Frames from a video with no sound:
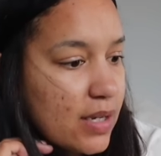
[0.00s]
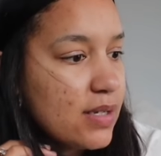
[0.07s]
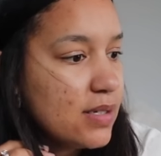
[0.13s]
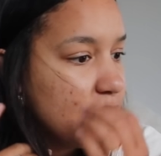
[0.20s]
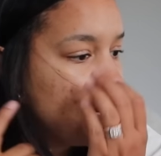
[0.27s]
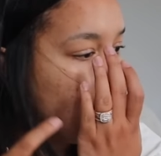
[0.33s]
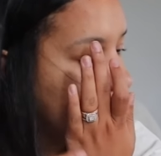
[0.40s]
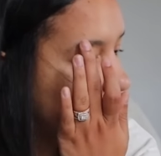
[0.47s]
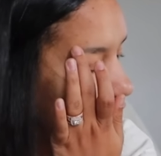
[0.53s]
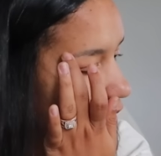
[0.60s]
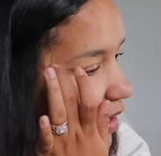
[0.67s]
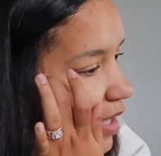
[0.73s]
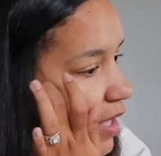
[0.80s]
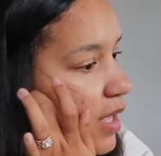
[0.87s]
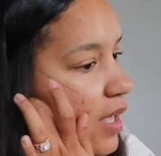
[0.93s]
and stuff,
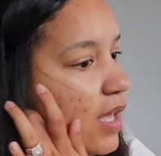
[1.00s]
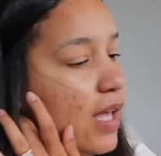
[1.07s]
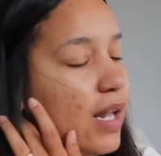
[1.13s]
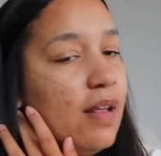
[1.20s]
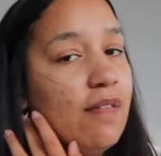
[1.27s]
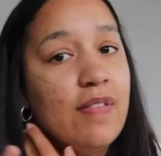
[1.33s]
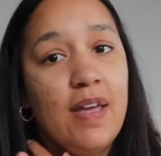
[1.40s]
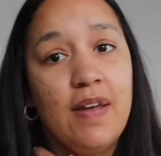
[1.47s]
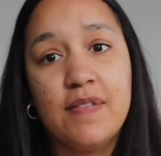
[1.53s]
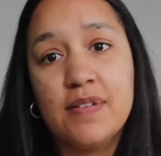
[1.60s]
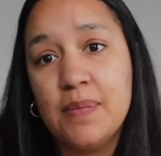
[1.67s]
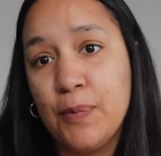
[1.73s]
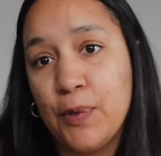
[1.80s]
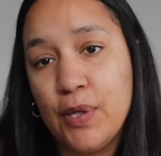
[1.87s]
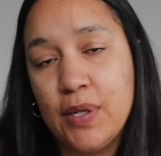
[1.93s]
and if they have
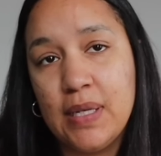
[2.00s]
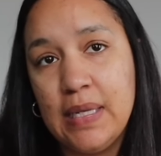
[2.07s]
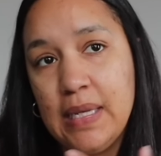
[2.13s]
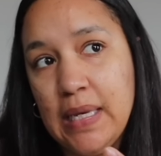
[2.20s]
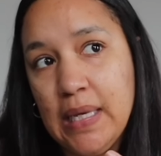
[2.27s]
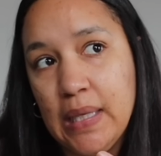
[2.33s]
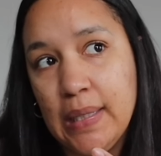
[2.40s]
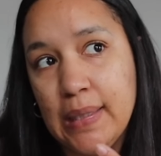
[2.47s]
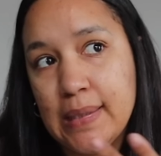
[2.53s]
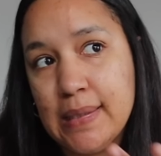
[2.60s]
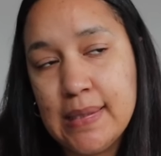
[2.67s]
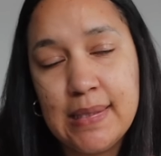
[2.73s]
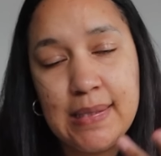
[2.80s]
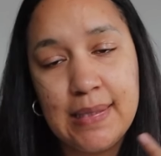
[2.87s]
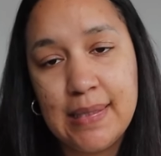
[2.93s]
some good deals,
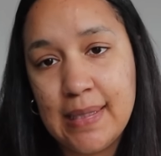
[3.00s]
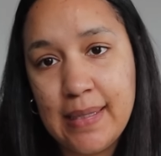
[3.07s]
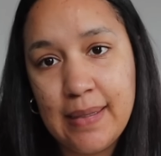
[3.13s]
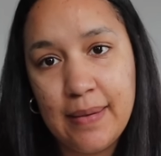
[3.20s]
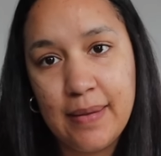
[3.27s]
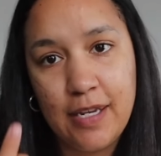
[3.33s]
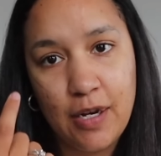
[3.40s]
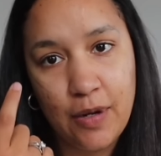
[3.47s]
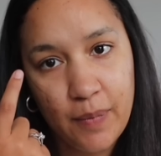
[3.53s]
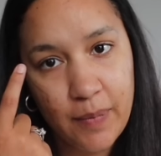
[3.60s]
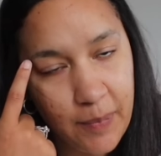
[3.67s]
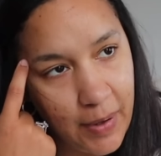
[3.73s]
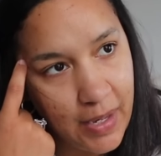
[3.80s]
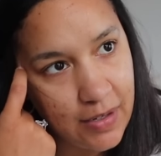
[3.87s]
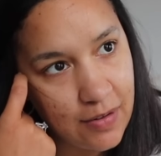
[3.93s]
you know, we
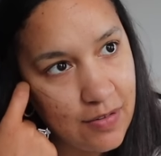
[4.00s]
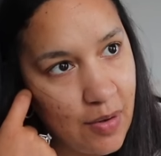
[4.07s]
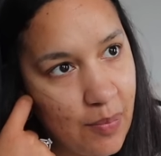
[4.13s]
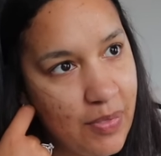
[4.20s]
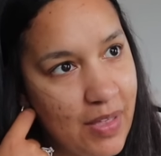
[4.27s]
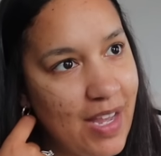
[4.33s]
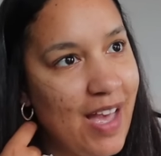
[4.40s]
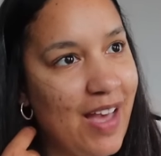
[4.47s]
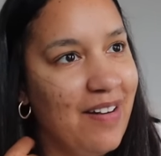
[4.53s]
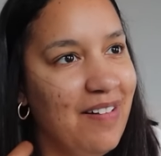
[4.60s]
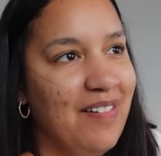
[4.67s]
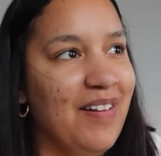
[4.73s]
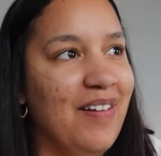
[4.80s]
might do something. I don't